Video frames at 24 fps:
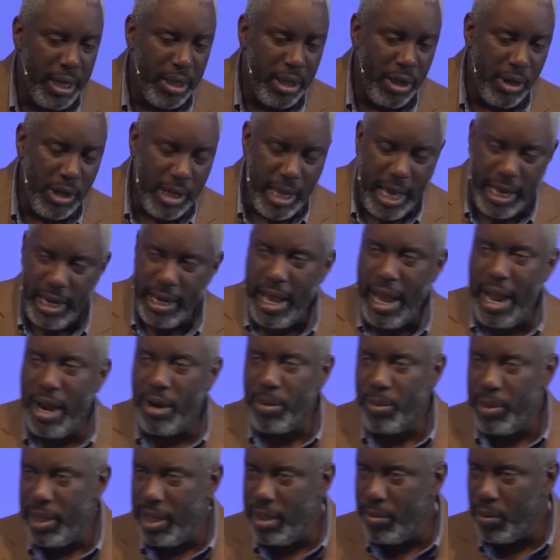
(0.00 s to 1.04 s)
the United
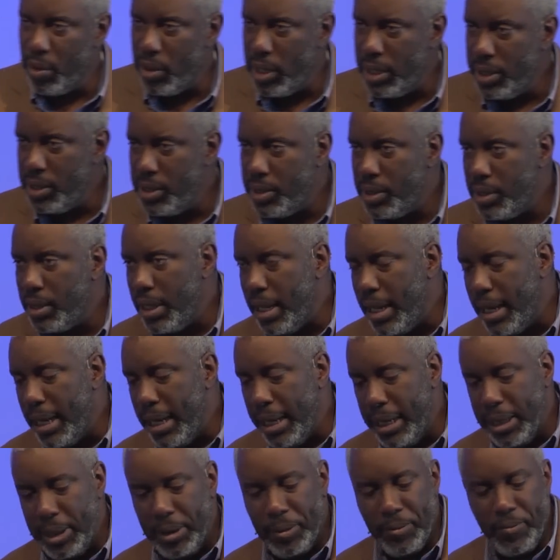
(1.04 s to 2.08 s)
Arab Emirates
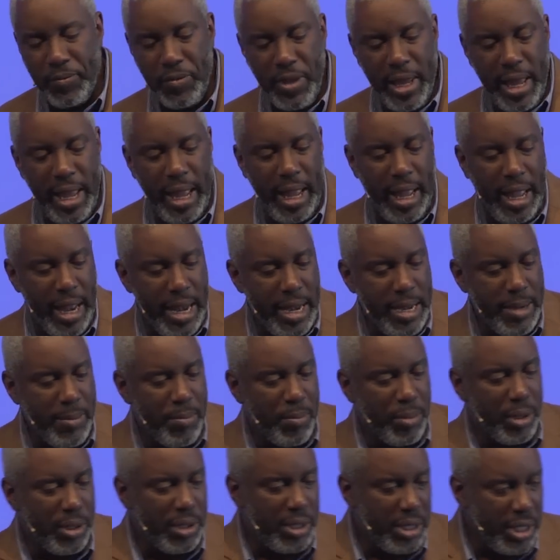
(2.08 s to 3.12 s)
um,
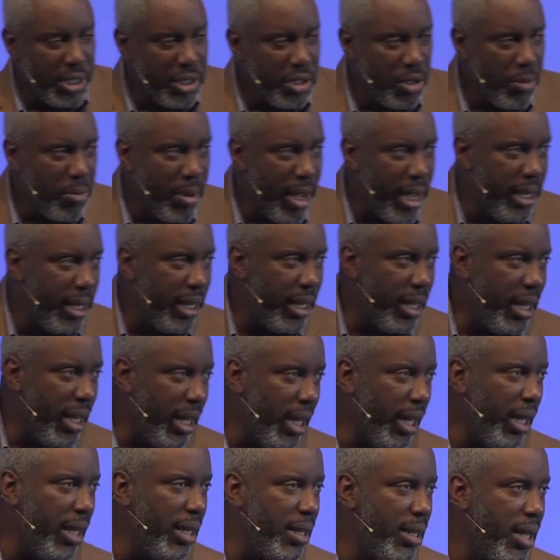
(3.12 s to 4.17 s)
and participating
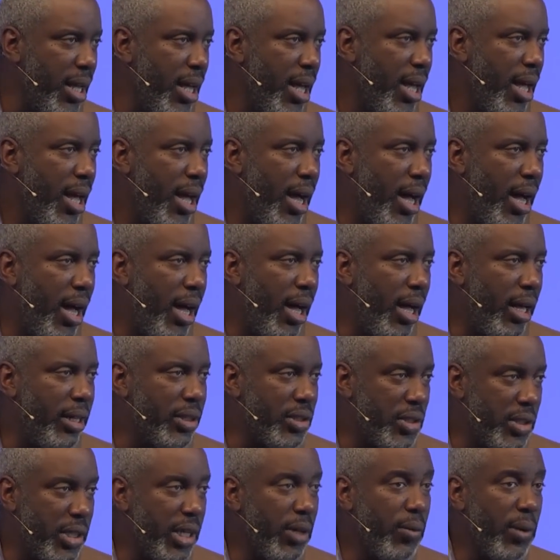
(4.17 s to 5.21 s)
in uh,
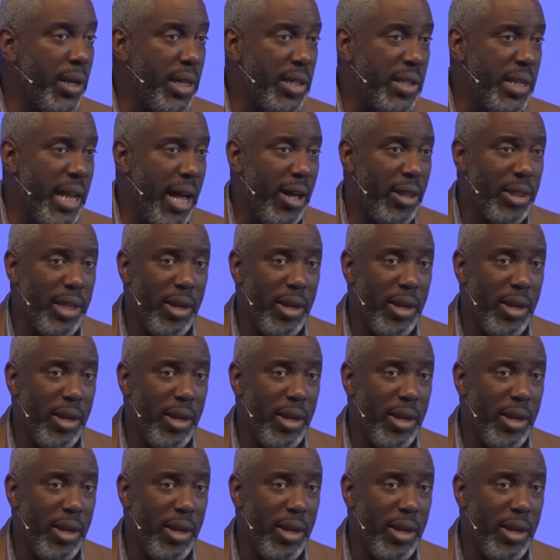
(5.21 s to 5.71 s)
a series now.